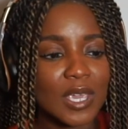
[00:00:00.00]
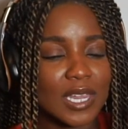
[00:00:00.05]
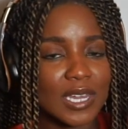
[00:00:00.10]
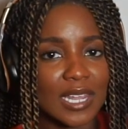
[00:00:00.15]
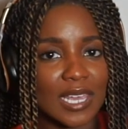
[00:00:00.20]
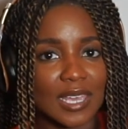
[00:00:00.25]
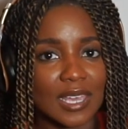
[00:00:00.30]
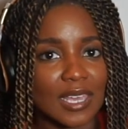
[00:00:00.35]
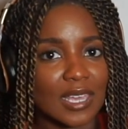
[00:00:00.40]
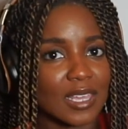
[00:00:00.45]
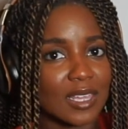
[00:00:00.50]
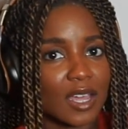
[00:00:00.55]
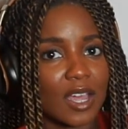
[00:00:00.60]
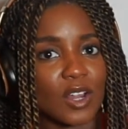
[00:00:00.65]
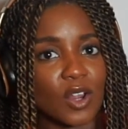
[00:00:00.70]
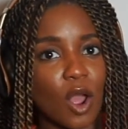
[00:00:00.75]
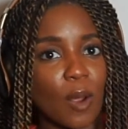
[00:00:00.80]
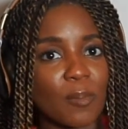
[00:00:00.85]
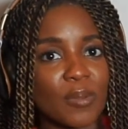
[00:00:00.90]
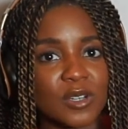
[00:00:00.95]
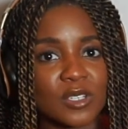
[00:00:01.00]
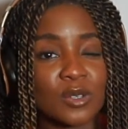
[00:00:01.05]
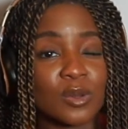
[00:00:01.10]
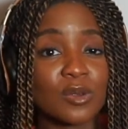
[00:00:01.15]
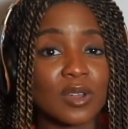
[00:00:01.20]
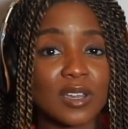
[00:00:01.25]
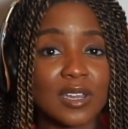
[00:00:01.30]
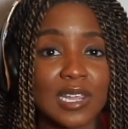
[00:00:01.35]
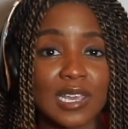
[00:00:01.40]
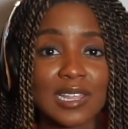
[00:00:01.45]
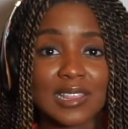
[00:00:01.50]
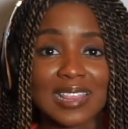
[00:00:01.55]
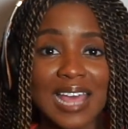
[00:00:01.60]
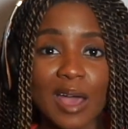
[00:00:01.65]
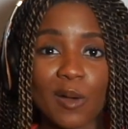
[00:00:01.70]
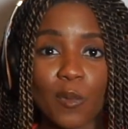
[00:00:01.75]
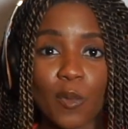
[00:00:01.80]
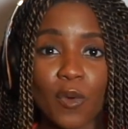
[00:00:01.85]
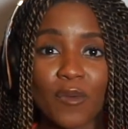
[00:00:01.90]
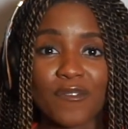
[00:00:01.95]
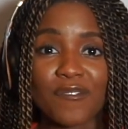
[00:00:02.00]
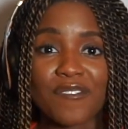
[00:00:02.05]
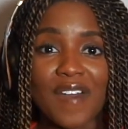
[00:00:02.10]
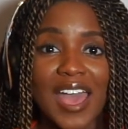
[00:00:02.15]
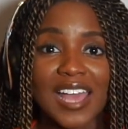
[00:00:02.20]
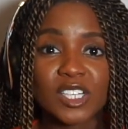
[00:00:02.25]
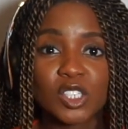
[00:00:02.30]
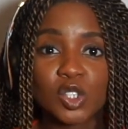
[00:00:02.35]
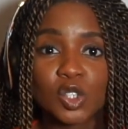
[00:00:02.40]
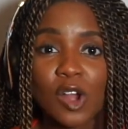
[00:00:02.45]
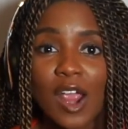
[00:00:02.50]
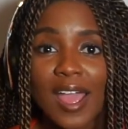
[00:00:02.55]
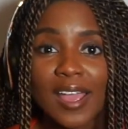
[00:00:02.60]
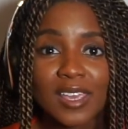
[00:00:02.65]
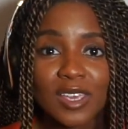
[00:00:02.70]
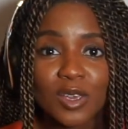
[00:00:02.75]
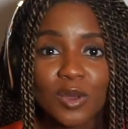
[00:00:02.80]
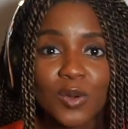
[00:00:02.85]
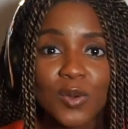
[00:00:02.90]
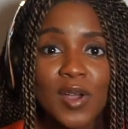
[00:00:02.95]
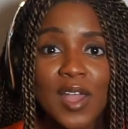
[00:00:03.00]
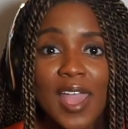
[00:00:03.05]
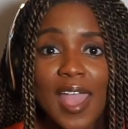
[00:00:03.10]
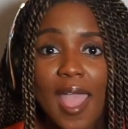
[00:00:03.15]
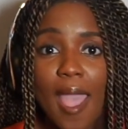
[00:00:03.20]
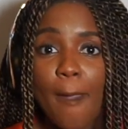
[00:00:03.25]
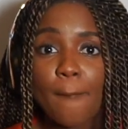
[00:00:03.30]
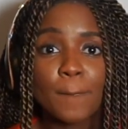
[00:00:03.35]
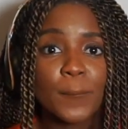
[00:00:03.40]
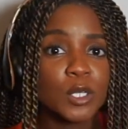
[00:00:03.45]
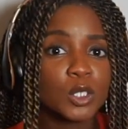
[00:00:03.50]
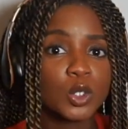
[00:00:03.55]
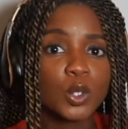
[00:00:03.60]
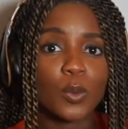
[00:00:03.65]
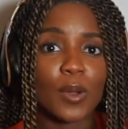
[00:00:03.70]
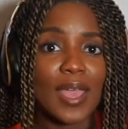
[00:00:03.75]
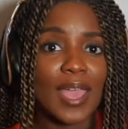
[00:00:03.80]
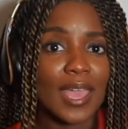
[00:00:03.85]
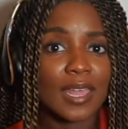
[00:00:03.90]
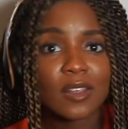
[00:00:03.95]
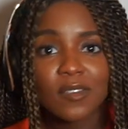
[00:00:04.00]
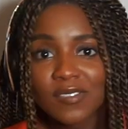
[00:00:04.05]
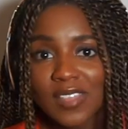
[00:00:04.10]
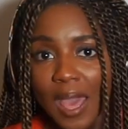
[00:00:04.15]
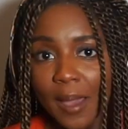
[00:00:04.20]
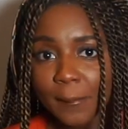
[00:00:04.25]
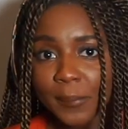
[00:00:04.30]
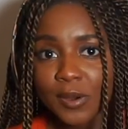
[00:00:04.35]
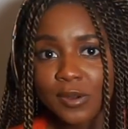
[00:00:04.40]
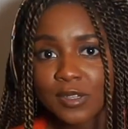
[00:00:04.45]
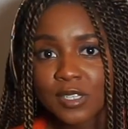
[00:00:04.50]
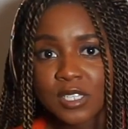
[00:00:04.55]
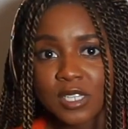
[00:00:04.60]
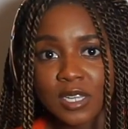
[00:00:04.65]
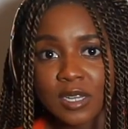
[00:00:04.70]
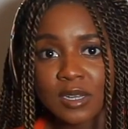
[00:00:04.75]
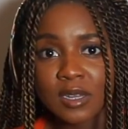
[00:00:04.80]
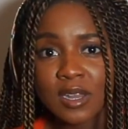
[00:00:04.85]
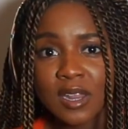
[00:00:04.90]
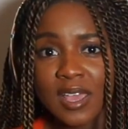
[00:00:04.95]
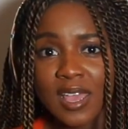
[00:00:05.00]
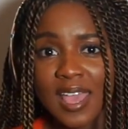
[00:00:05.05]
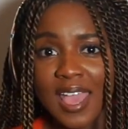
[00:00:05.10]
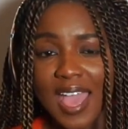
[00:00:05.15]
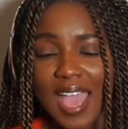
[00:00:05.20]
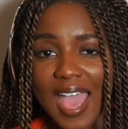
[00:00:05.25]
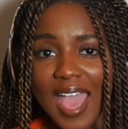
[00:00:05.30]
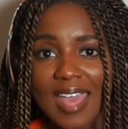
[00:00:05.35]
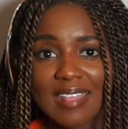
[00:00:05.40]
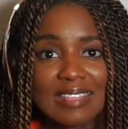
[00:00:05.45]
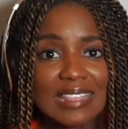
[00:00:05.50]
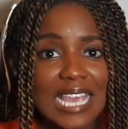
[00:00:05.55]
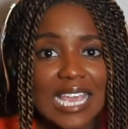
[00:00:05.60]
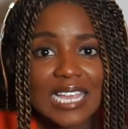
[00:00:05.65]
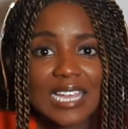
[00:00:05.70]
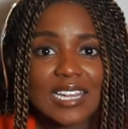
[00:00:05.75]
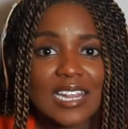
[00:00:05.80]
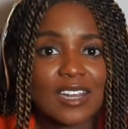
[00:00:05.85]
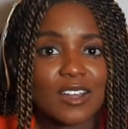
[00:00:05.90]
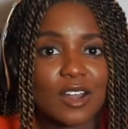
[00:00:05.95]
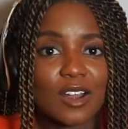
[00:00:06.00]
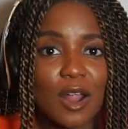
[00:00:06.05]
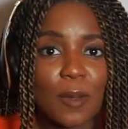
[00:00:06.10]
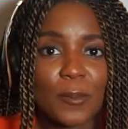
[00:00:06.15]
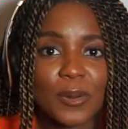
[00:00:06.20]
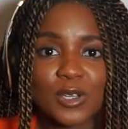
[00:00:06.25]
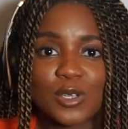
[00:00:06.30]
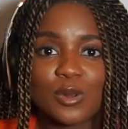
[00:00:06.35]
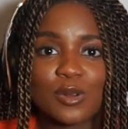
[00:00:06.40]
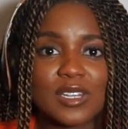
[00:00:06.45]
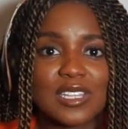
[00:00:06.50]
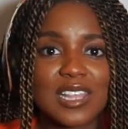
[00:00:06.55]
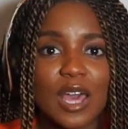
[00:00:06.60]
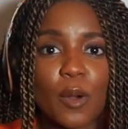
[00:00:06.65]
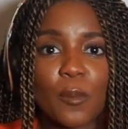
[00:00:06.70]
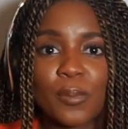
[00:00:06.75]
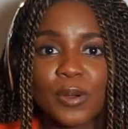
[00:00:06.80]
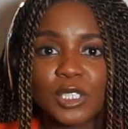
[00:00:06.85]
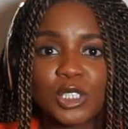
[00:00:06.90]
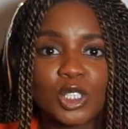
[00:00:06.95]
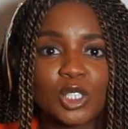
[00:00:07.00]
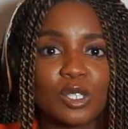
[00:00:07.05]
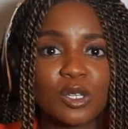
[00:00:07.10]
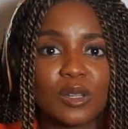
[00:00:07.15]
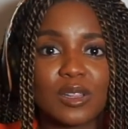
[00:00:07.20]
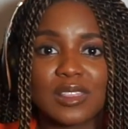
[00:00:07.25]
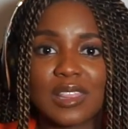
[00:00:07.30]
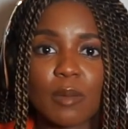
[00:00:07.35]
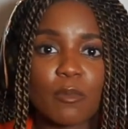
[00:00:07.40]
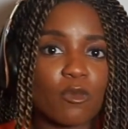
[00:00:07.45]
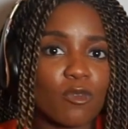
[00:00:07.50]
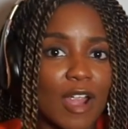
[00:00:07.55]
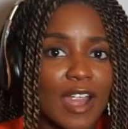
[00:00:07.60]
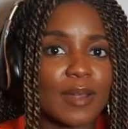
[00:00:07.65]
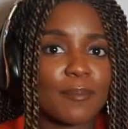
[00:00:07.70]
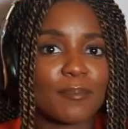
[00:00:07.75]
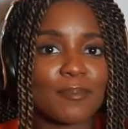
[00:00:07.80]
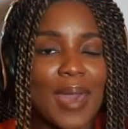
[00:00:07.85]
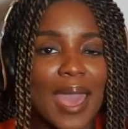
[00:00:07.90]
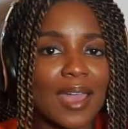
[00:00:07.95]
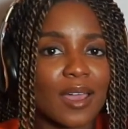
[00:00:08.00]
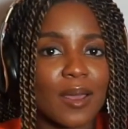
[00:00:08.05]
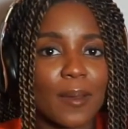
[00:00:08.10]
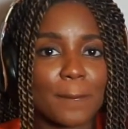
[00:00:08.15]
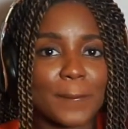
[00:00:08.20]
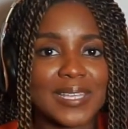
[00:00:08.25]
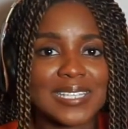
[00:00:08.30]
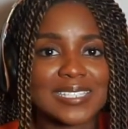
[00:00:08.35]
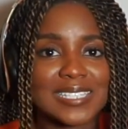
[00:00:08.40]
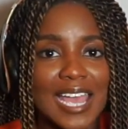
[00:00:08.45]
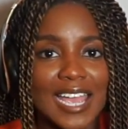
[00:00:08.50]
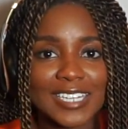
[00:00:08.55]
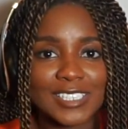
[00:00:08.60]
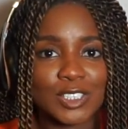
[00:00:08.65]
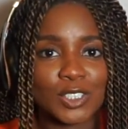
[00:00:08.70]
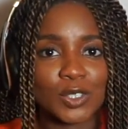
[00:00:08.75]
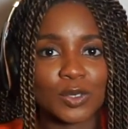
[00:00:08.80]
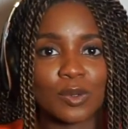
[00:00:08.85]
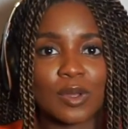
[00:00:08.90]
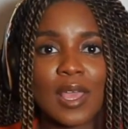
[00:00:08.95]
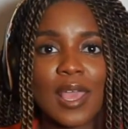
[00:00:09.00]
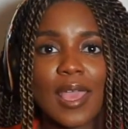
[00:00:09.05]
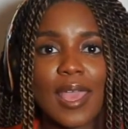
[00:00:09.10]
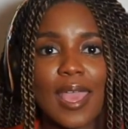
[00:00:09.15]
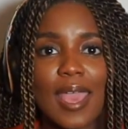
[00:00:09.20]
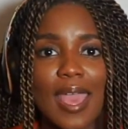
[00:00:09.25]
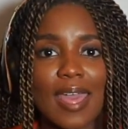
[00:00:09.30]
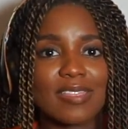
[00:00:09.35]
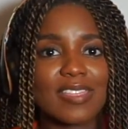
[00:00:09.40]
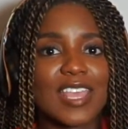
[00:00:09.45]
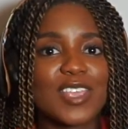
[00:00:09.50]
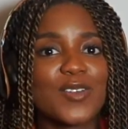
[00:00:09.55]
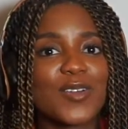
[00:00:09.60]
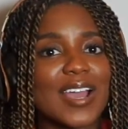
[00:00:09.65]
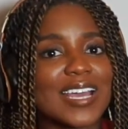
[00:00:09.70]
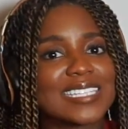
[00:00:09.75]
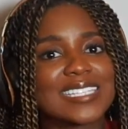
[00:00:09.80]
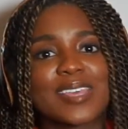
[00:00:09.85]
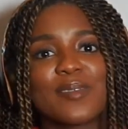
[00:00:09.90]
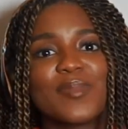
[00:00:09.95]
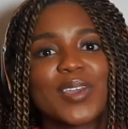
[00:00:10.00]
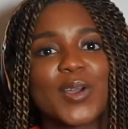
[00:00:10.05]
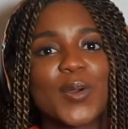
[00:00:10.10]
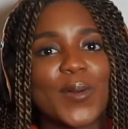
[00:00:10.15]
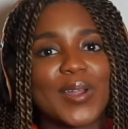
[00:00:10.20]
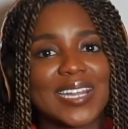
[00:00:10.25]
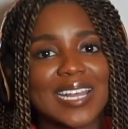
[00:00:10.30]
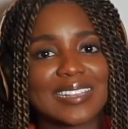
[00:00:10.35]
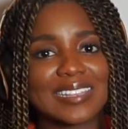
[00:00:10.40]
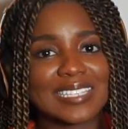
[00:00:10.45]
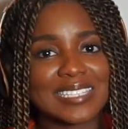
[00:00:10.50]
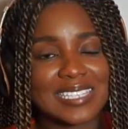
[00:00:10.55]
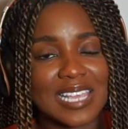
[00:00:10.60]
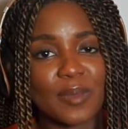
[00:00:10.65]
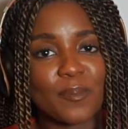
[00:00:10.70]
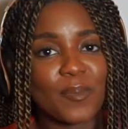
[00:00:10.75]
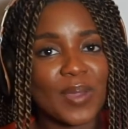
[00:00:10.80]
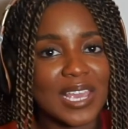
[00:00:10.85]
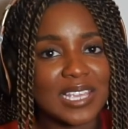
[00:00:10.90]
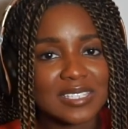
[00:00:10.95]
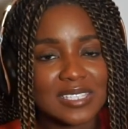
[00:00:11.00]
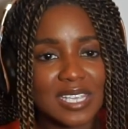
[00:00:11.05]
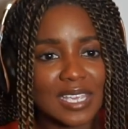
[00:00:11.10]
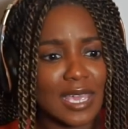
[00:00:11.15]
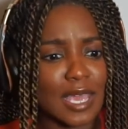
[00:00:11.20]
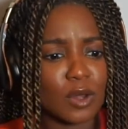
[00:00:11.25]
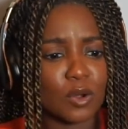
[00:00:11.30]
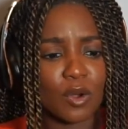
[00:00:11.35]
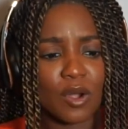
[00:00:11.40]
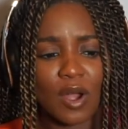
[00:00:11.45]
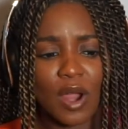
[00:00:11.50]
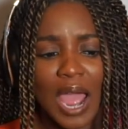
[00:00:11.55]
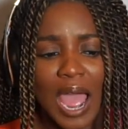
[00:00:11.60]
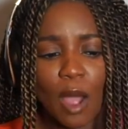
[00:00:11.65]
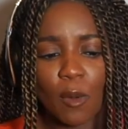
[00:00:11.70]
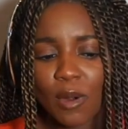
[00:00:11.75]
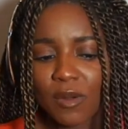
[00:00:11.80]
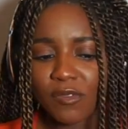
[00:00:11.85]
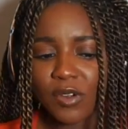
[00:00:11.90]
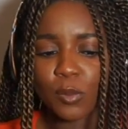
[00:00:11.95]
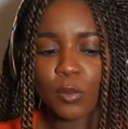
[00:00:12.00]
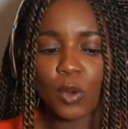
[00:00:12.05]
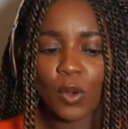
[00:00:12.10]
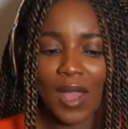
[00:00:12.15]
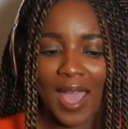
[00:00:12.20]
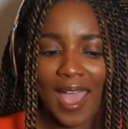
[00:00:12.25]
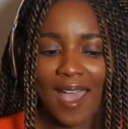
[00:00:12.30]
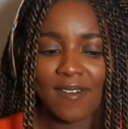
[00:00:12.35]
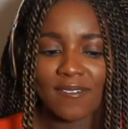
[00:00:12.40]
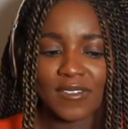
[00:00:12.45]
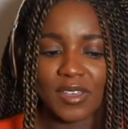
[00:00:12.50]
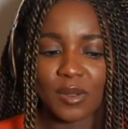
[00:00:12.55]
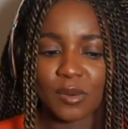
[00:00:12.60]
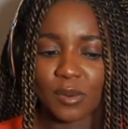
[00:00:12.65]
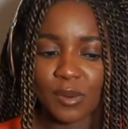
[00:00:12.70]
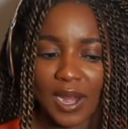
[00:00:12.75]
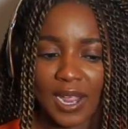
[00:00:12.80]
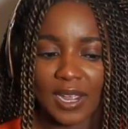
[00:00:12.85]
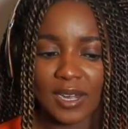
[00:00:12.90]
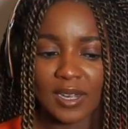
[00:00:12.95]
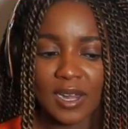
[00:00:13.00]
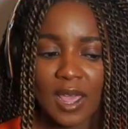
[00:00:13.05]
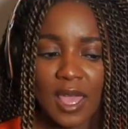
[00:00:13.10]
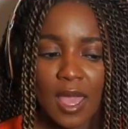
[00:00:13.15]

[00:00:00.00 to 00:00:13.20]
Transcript: can hit an opportunity that will fast track you and put you ahead of that person. And they could hit an opportunity that will put you, them right back up beside you. And then you guys can be going at the same pace again, or however we'll have it, right?